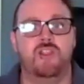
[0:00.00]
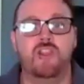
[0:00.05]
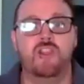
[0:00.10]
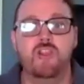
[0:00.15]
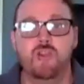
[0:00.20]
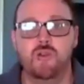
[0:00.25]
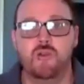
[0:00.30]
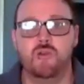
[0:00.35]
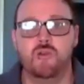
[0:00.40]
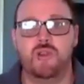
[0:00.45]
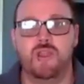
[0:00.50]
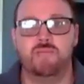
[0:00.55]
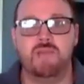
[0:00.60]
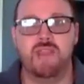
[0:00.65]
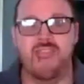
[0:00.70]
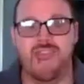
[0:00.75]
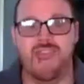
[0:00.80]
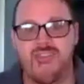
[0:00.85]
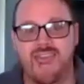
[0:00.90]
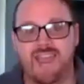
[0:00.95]
you can
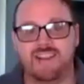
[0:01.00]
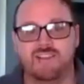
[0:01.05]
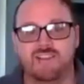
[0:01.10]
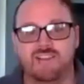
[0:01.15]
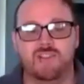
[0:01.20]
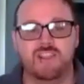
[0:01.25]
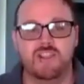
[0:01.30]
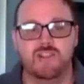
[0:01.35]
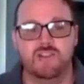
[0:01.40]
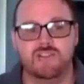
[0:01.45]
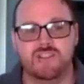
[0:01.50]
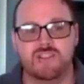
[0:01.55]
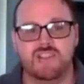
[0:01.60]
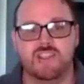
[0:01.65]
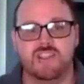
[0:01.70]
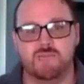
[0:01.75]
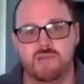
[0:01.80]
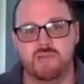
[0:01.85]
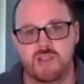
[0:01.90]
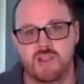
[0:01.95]
be actively using
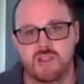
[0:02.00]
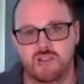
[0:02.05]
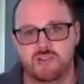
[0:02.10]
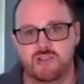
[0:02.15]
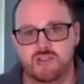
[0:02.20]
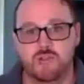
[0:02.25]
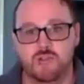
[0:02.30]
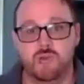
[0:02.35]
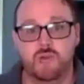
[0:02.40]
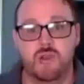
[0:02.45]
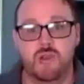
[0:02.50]
them to